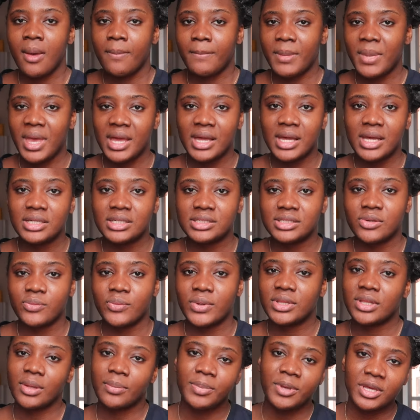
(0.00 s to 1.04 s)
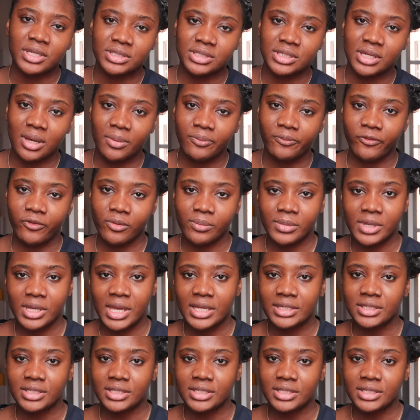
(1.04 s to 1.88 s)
Megan is the one that picked it up for me.